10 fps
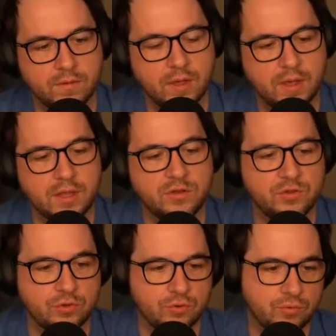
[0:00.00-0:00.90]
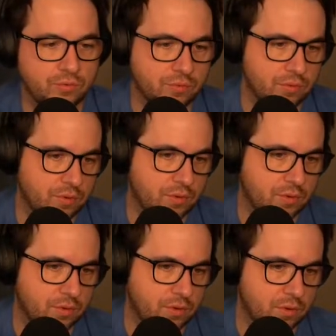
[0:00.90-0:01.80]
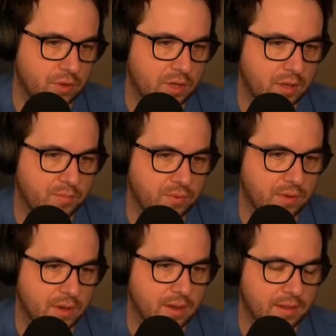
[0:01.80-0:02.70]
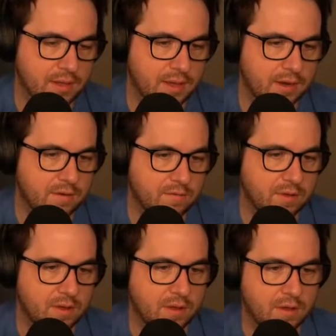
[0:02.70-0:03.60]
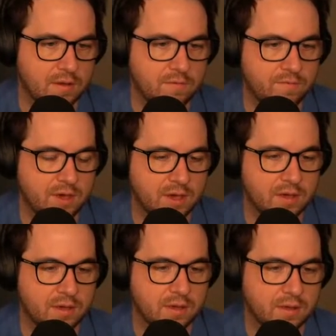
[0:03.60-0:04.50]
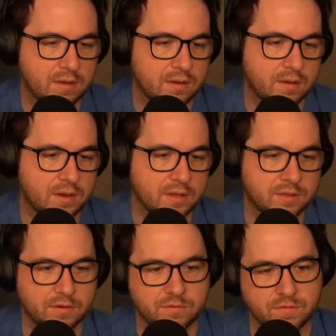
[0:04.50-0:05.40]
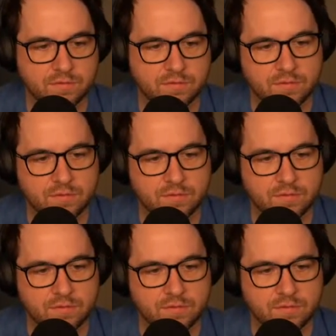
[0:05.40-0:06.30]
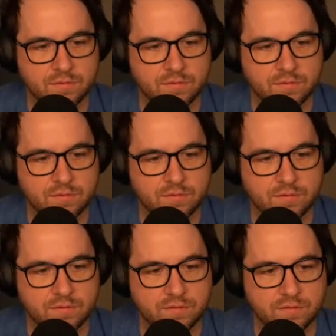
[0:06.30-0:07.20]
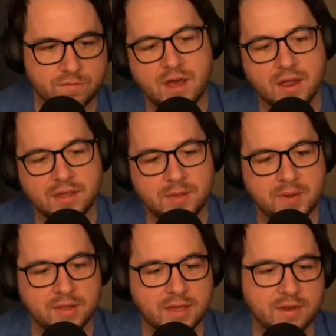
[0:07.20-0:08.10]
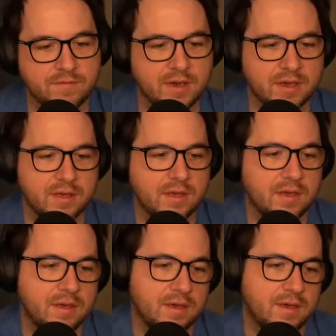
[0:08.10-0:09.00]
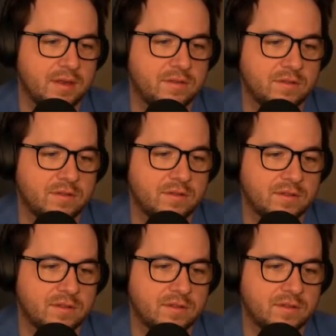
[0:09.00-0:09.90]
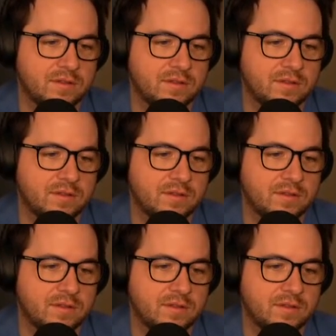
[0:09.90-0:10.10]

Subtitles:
into heap allocated vec, not that there's a difference, not that there's a not heap allocated vec, and so let's just call it a vec.